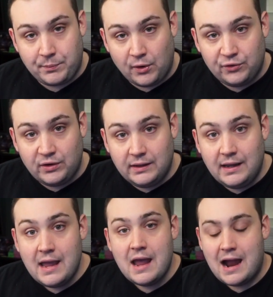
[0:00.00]

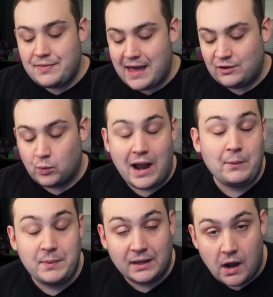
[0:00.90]
personally, and that is what I
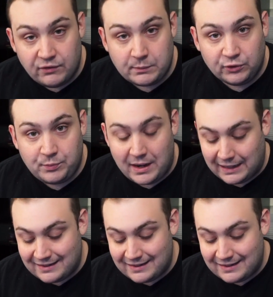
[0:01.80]
would be comfortable spending.